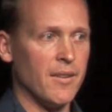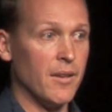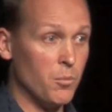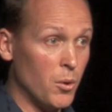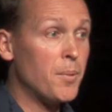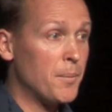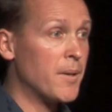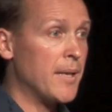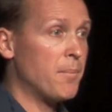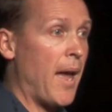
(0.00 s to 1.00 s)
It would be
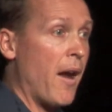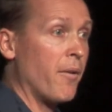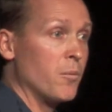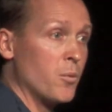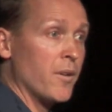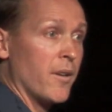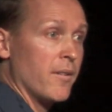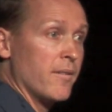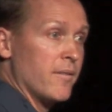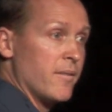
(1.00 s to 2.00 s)
pretty empowering, wouldn't it?
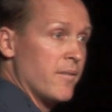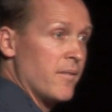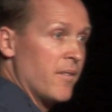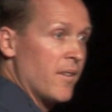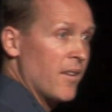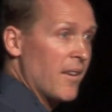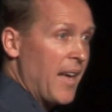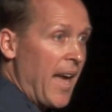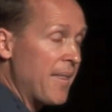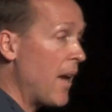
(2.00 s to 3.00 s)

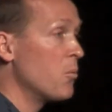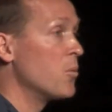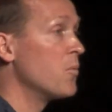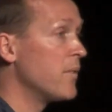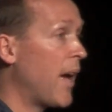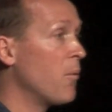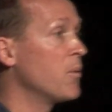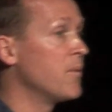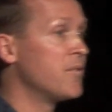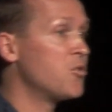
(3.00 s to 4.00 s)
And that
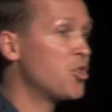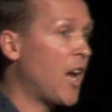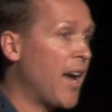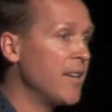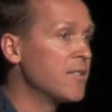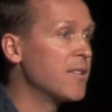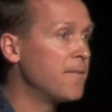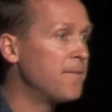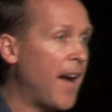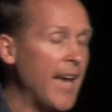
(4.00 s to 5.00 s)
would change the
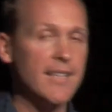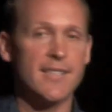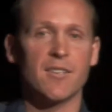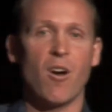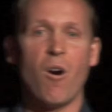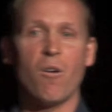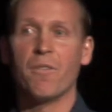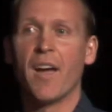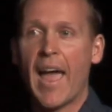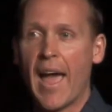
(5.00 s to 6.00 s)
face of
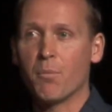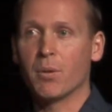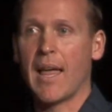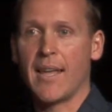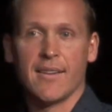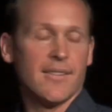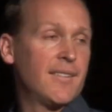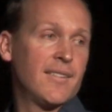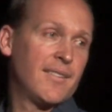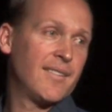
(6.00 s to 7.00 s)
our planet
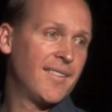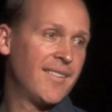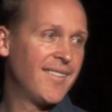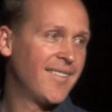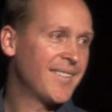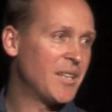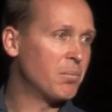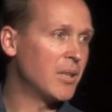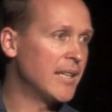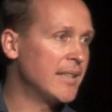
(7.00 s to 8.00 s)

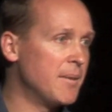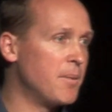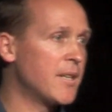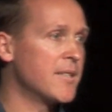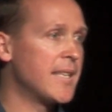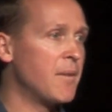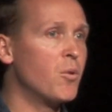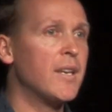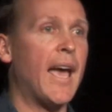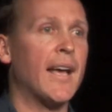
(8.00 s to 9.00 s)
completely, because then
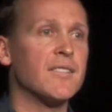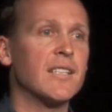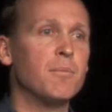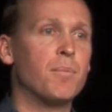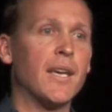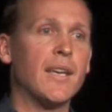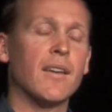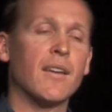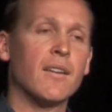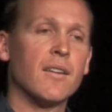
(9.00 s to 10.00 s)
we'd actually
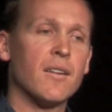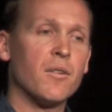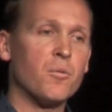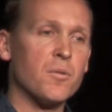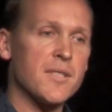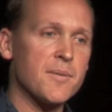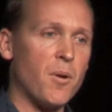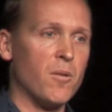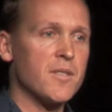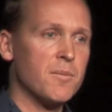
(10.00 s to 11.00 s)
be
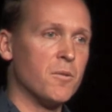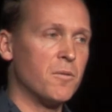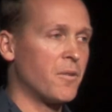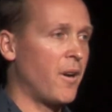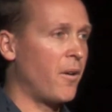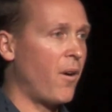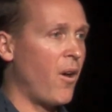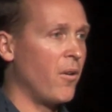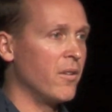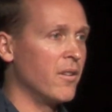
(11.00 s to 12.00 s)
responsible for our
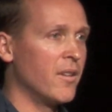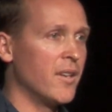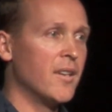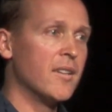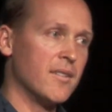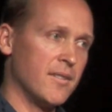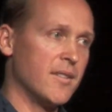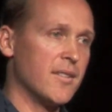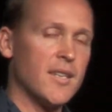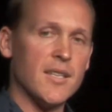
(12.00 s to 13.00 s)
own
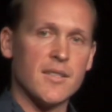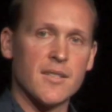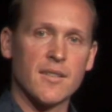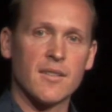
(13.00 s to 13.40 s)
disease.